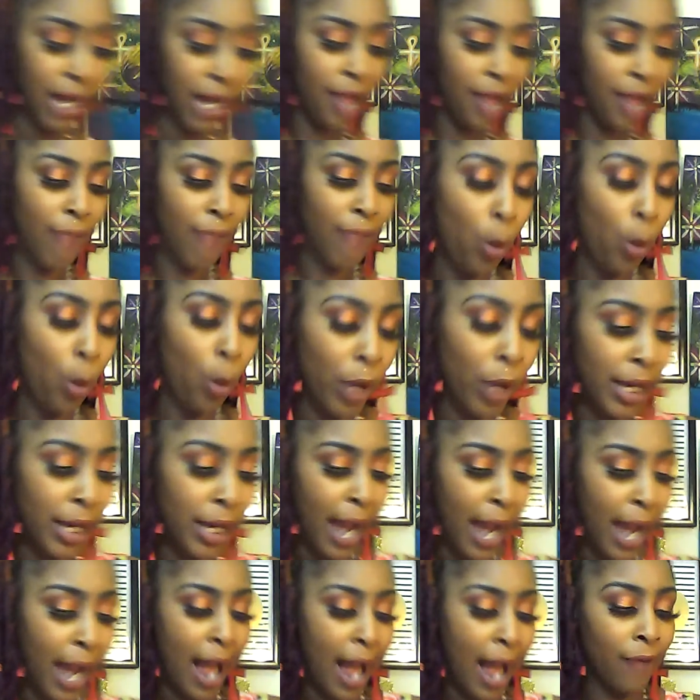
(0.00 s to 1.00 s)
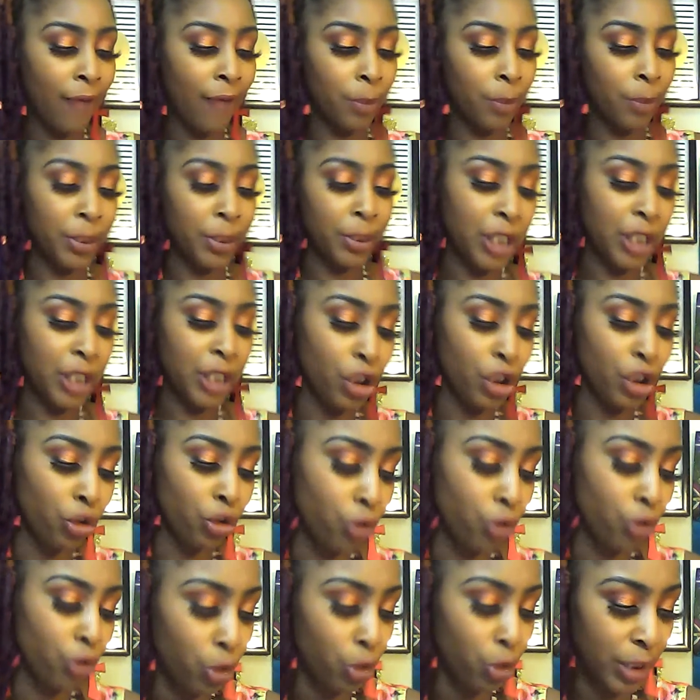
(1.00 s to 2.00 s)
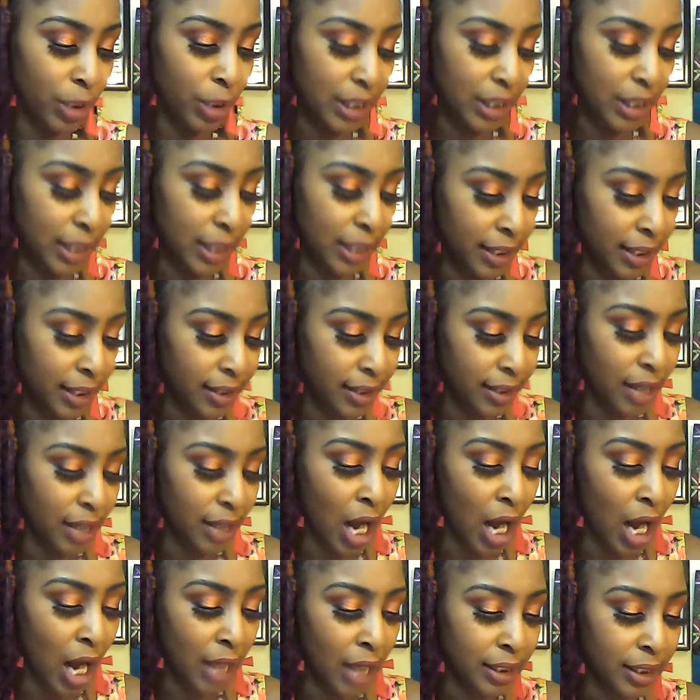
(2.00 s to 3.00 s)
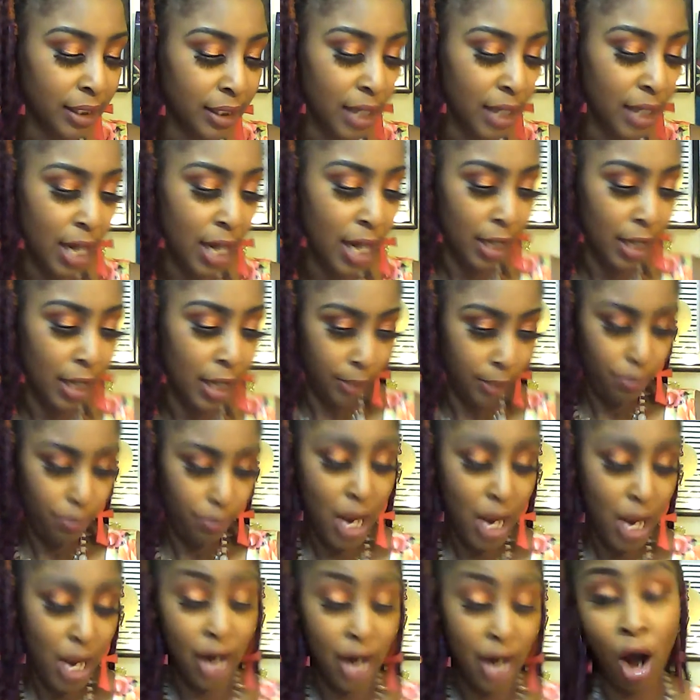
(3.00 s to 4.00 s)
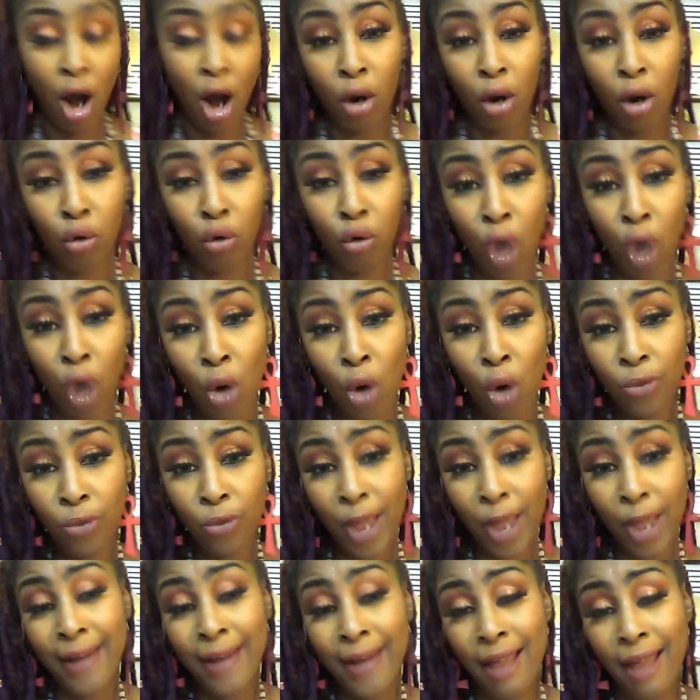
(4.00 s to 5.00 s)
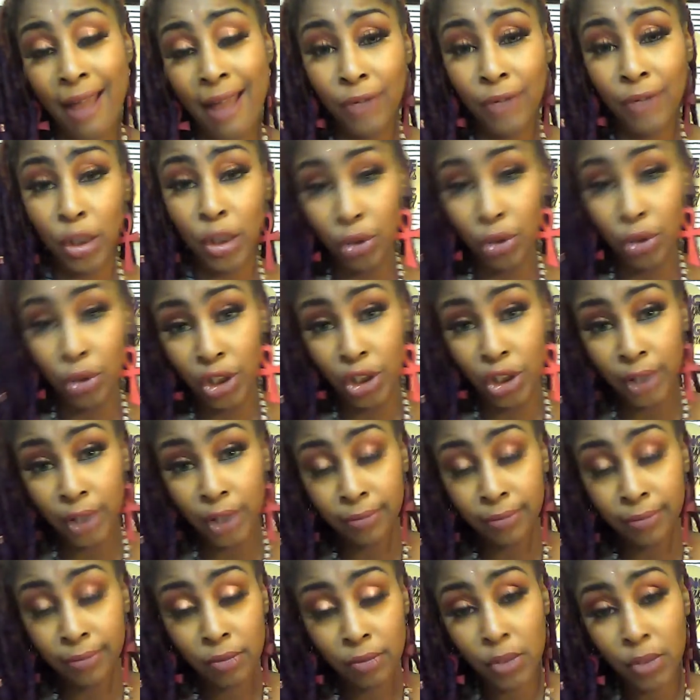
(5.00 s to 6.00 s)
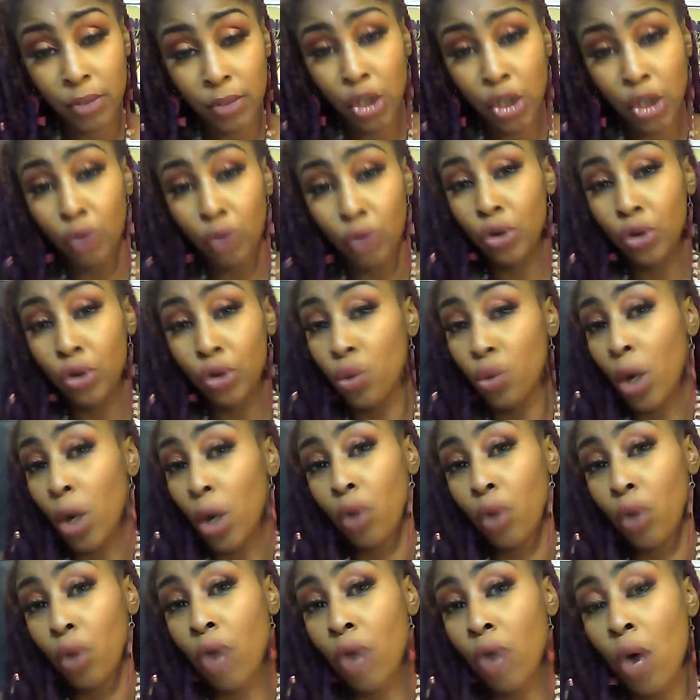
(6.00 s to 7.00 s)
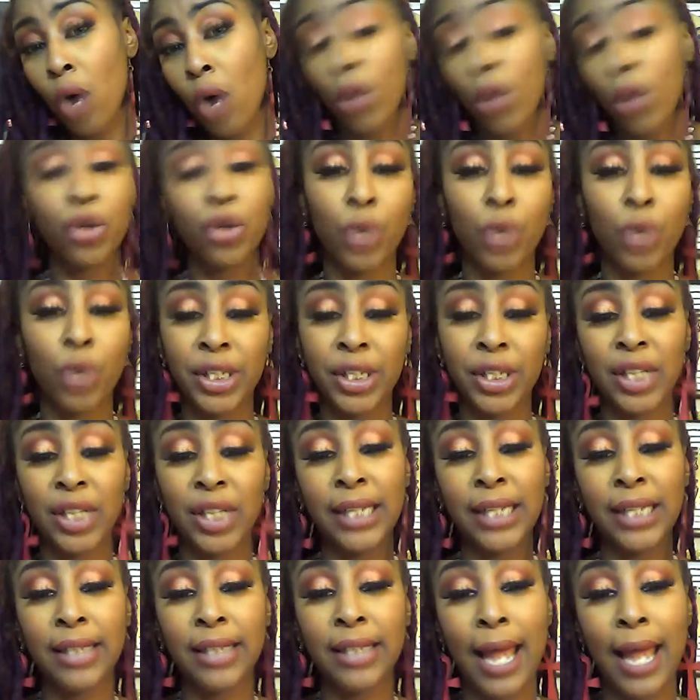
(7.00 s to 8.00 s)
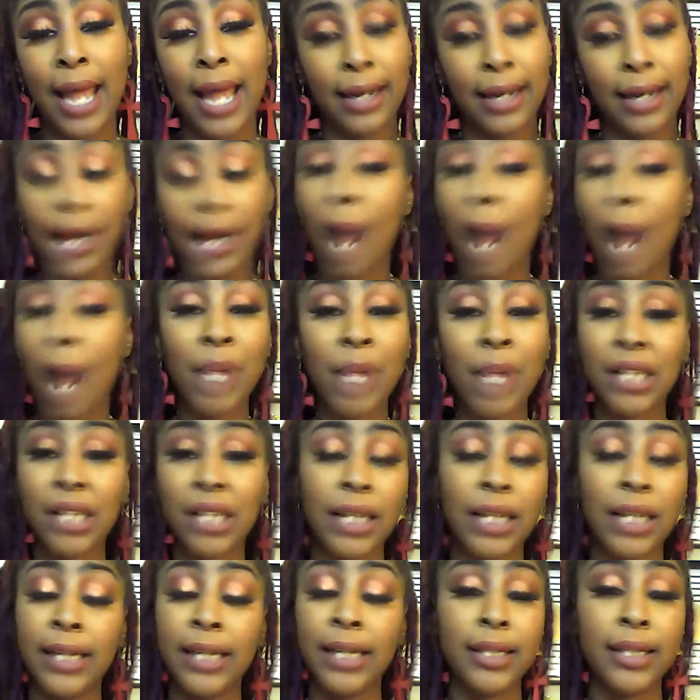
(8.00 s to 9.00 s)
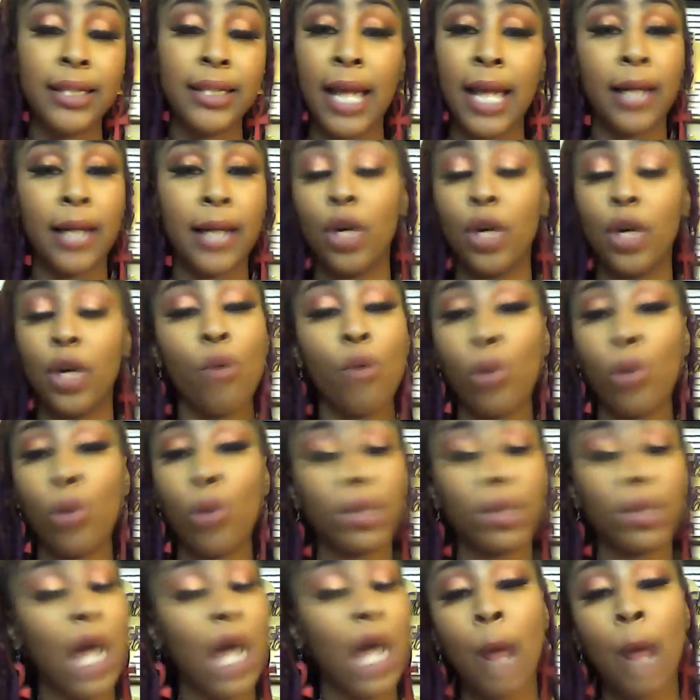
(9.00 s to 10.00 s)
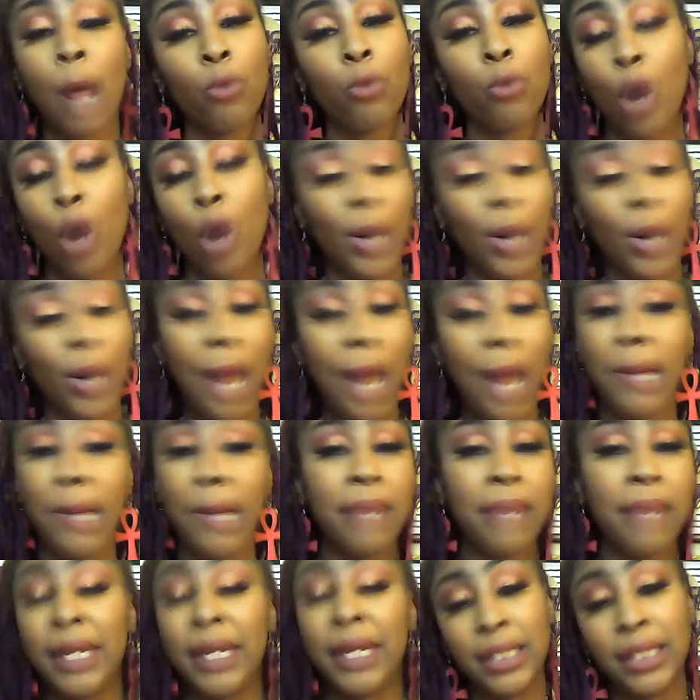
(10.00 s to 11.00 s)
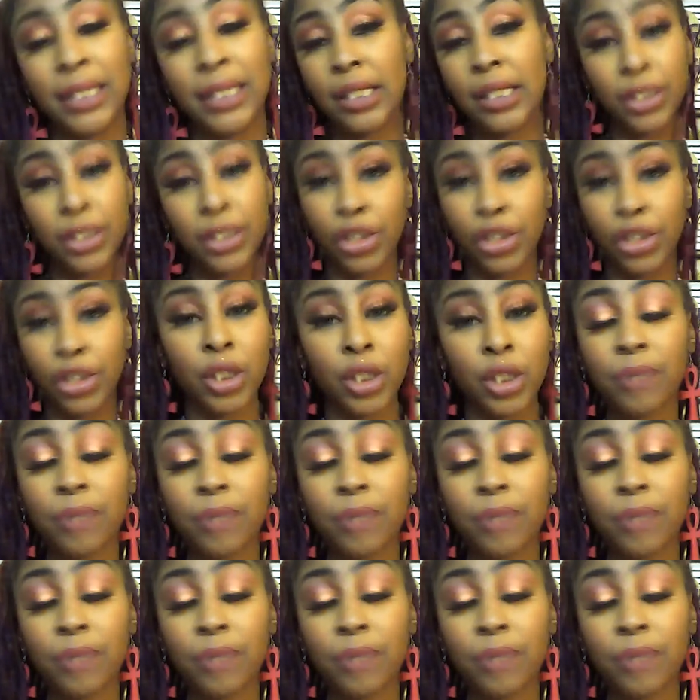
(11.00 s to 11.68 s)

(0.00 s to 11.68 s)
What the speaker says: that we have the potential to assist us in our growth and evolution. So do you want to grow or you want to stay stagnant? I'm not staying stagnant no more, so I'm growing. I made my decision.